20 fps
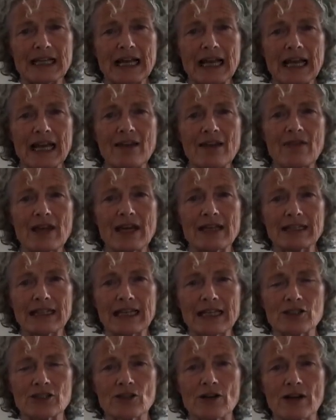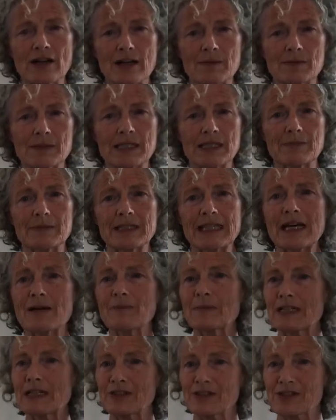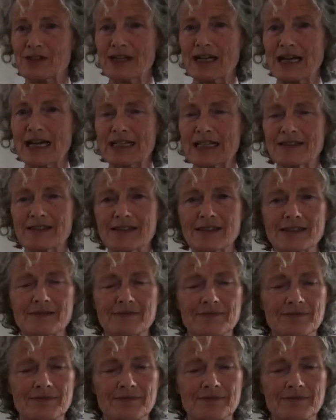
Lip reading: And then let your arms come down by your sides.